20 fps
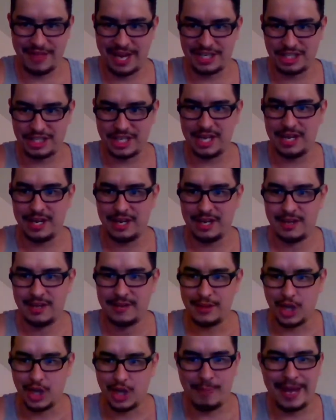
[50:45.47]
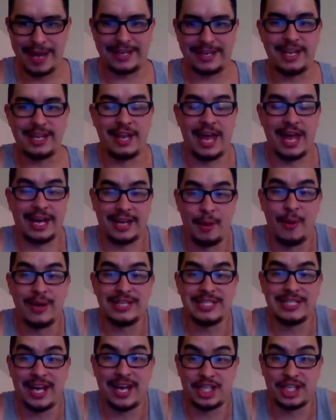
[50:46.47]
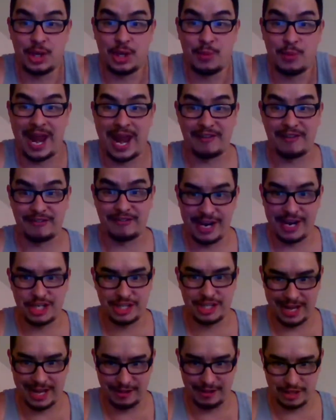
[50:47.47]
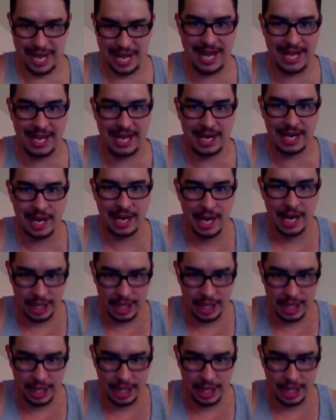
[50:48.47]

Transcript: that shit. You beat, and like it wasn't like she went out and finished Kaji Kagan.